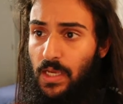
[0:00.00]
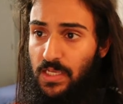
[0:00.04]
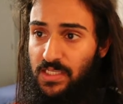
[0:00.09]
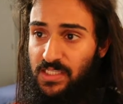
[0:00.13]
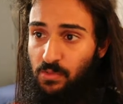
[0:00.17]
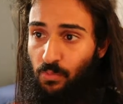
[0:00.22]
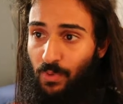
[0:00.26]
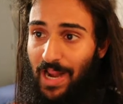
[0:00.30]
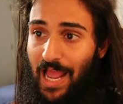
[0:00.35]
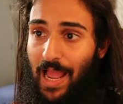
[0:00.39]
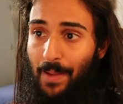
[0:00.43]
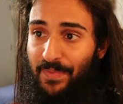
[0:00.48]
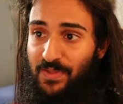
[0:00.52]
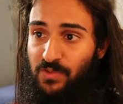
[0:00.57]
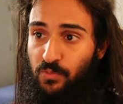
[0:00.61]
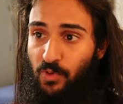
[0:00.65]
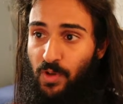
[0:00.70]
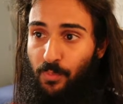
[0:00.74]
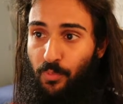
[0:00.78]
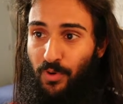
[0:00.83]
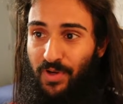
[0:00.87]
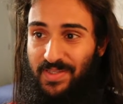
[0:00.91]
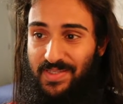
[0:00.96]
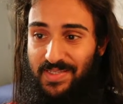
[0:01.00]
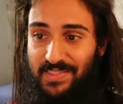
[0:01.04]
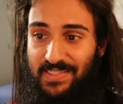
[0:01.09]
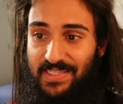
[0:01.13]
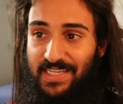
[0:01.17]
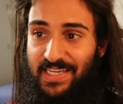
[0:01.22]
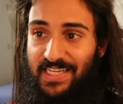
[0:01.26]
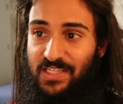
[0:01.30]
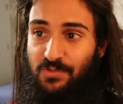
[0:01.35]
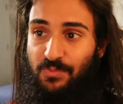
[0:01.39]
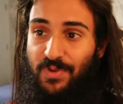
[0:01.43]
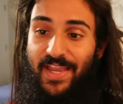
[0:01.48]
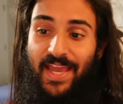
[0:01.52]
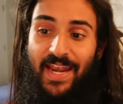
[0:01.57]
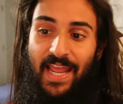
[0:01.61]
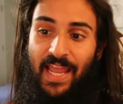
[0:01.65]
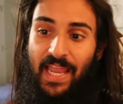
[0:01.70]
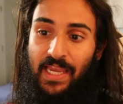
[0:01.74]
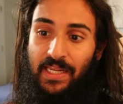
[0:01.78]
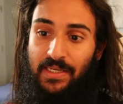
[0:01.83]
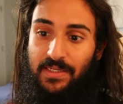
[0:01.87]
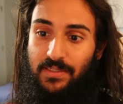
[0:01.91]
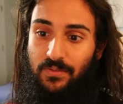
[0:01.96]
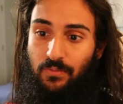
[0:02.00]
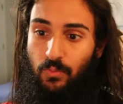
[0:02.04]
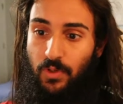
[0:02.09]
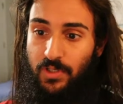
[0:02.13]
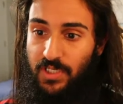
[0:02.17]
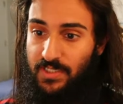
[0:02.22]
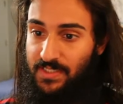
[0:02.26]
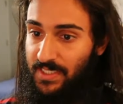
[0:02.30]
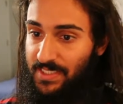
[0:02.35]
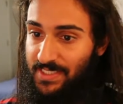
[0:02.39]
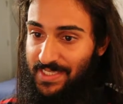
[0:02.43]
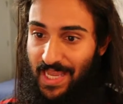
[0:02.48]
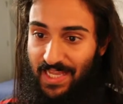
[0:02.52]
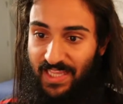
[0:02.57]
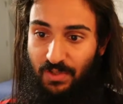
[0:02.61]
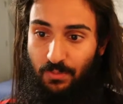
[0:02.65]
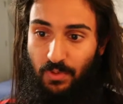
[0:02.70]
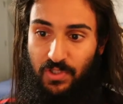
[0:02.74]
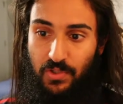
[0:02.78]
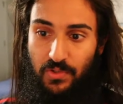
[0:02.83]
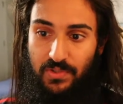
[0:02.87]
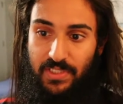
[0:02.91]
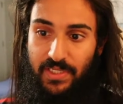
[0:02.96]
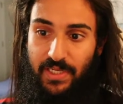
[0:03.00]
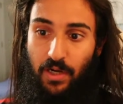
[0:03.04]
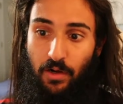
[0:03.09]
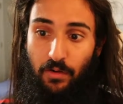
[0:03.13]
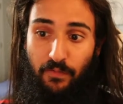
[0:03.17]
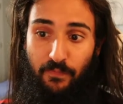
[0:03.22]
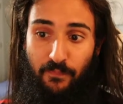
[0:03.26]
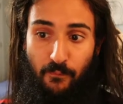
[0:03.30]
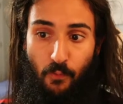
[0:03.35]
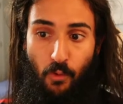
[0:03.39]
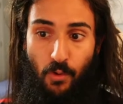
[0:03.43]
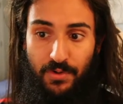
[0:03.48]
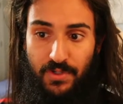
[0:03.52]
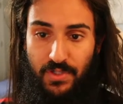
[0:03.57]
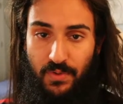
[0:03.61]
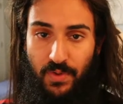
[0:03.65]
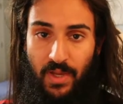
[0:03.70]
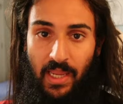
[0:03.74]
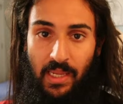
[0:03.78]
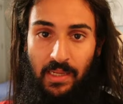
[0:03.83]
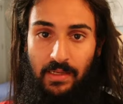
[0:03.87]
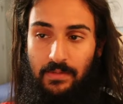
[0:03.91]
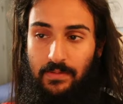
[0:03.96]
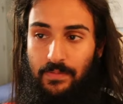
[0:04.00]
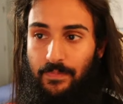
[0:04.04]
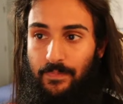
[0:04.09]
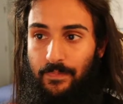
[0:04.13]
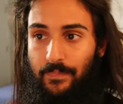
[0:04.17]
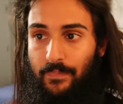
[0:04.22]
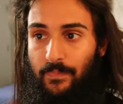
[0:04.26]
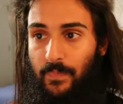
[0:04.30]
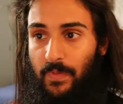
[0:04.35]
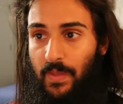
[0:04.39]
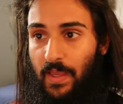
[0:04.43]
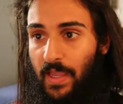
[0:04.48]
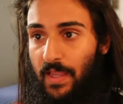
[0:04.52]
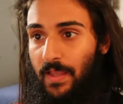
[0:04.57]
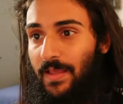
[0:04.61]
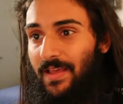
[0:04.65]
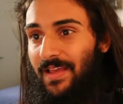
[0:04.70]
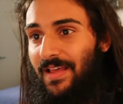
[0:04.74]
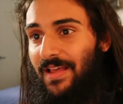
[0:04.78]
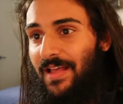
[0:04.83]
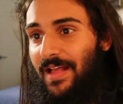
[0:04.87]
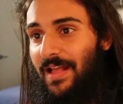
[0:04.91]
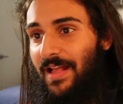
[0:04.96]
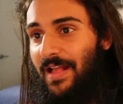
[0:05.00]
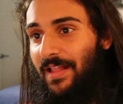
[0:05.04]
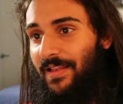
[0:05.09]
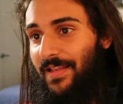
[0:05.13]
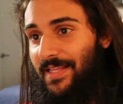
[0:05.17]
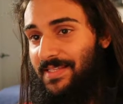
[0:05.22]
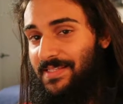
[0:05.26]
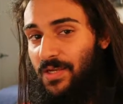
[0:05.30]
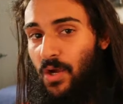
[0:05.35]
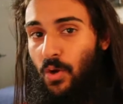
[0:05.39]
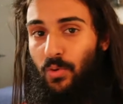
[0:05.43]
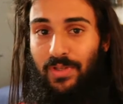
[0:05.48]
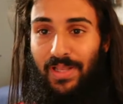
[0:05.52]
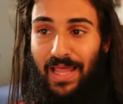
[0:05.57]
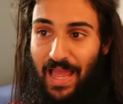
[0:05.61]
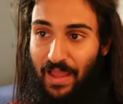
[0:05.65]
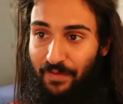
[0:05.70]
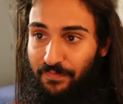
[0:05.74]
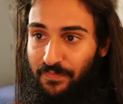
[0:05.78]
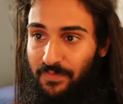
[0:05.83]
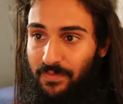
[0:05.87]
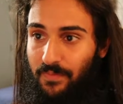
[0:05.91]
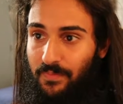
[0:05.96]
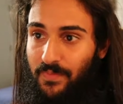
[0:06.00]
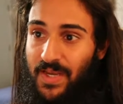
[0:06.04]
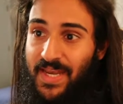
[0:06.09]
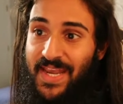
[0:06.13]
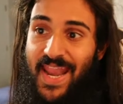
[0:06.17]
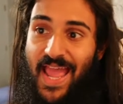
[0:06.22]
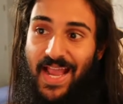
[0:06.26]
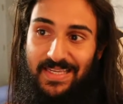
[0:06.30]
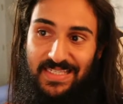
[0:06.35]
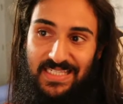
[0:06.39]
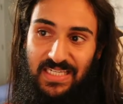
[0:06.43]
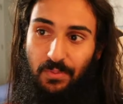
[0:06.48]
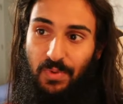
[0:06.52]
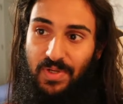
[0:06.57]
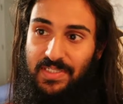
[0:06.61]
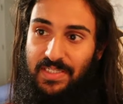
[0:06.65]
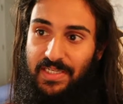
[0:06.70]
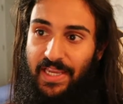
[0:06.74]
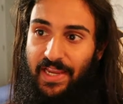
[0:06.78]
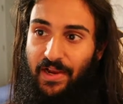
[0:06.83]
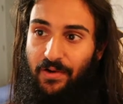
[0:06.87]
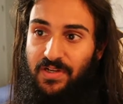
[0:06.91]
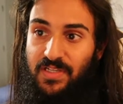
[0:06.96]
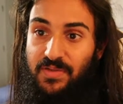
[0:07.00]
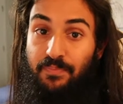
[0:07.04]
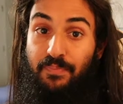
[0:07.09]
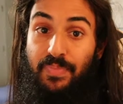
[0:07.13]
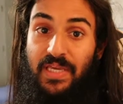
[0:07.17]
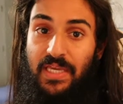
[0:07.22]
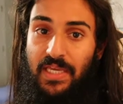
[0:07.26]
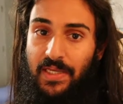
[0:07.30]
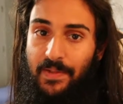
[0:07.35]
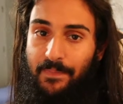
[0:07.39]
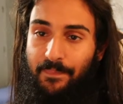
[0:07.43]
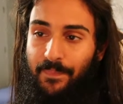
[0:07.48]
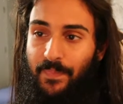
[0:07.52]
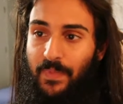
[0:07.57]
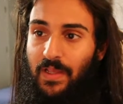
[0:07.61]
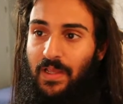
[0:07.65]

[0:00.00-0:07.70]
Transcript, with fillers: So what happens when we print C is we get 8, which is exactly what you see here, 4 to 8. Okay, let's go left. The next thing we see here is B.